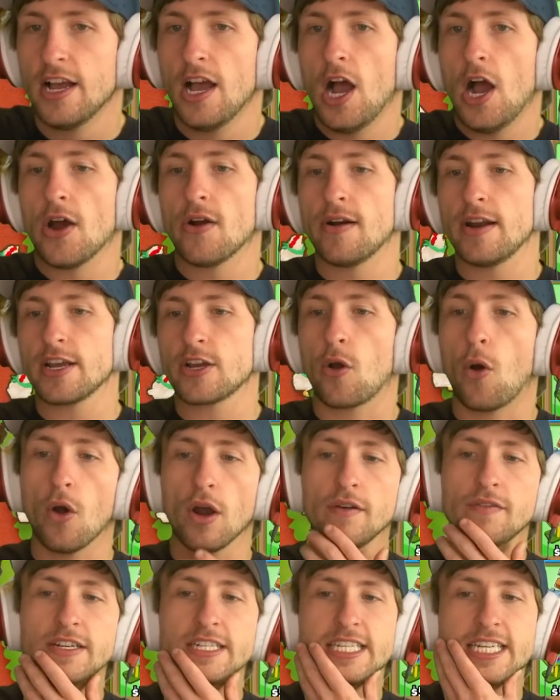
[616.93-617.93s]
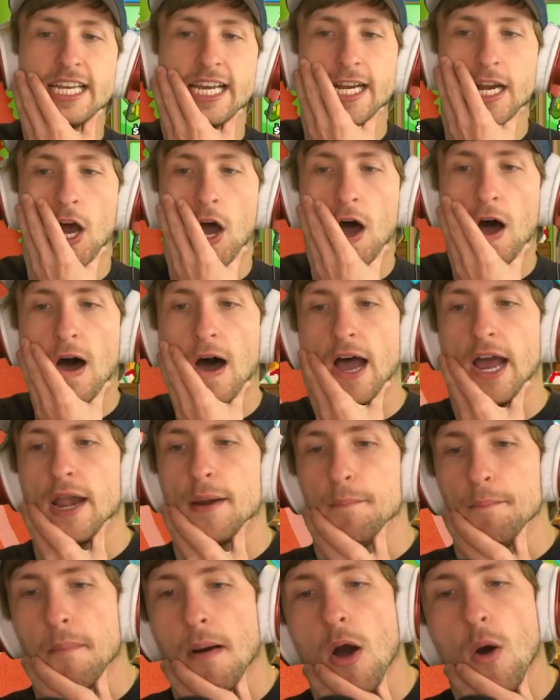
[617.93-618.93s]
All right, Corvus can haunt
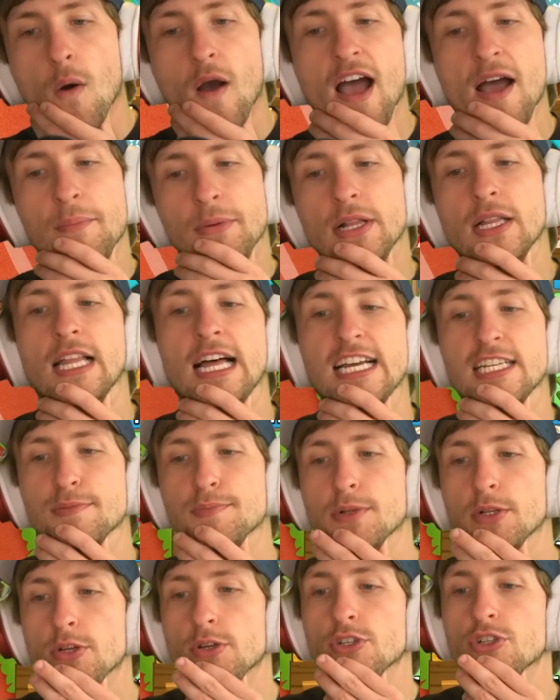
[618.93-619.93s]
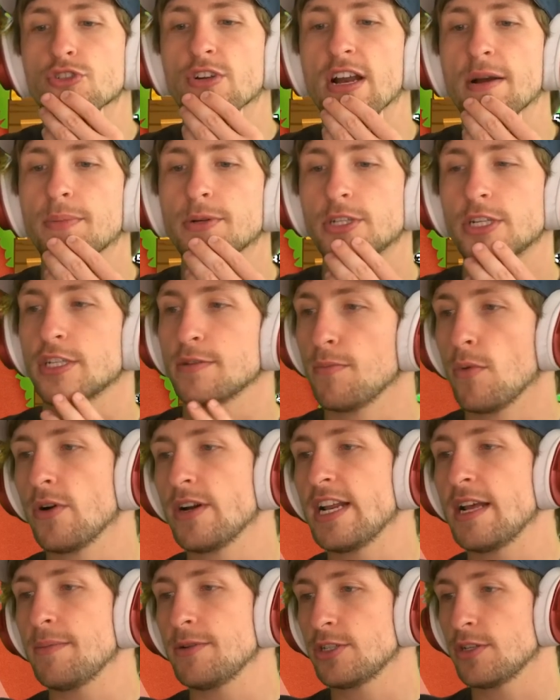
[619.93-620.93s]
MOAB class balloons. Trample does more
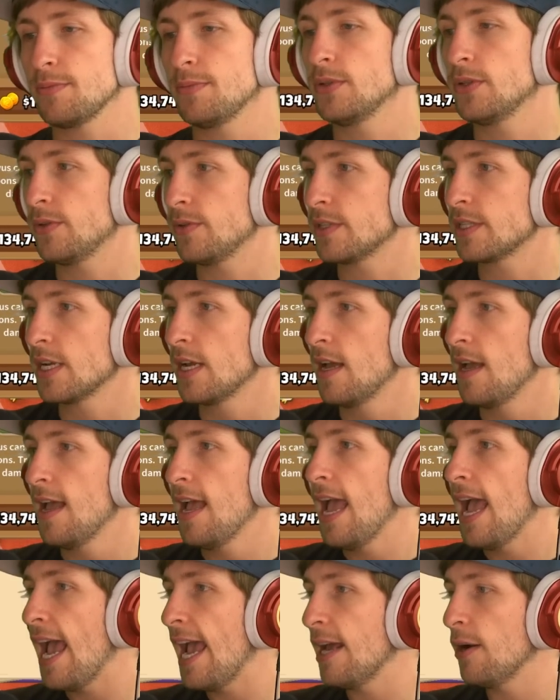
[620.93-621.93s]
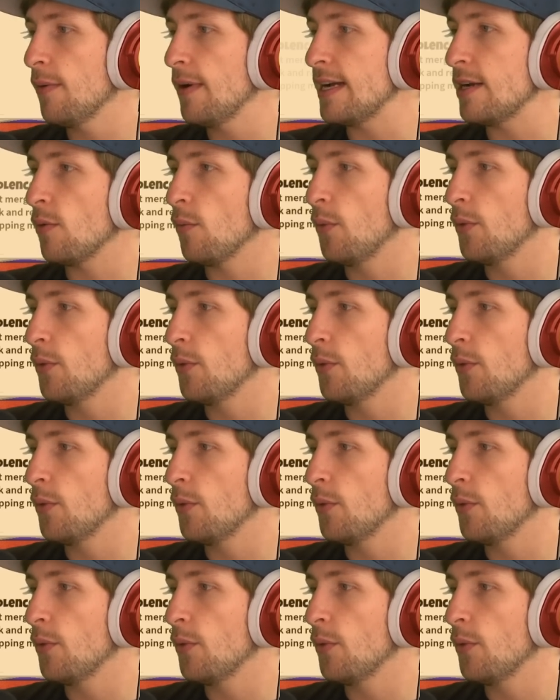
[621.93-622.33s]
damage to balloons. And wait,